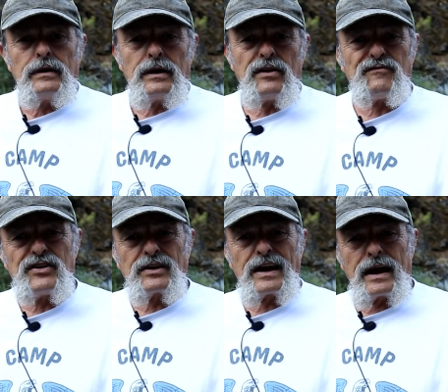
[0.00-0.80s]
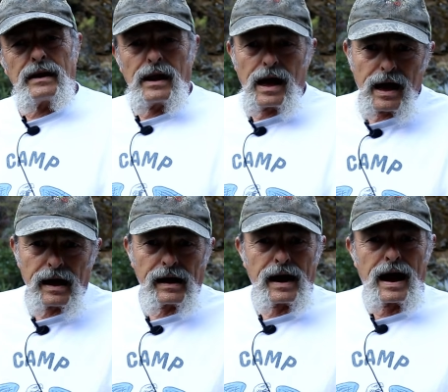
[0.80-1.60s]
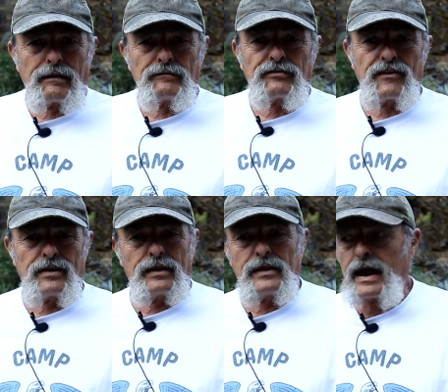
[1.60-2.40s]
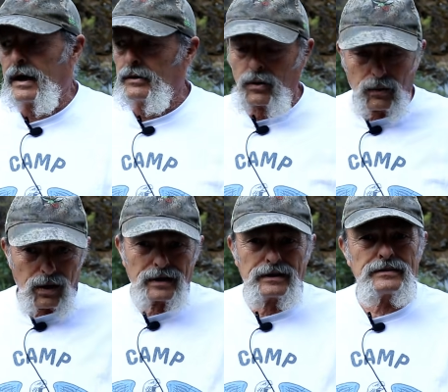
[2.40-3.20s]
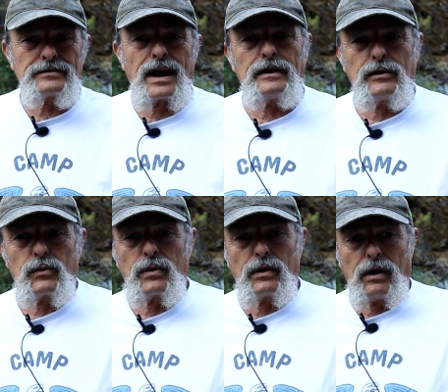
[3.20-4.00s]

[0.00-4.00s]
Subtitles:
If you get out in front of that or on the side that we're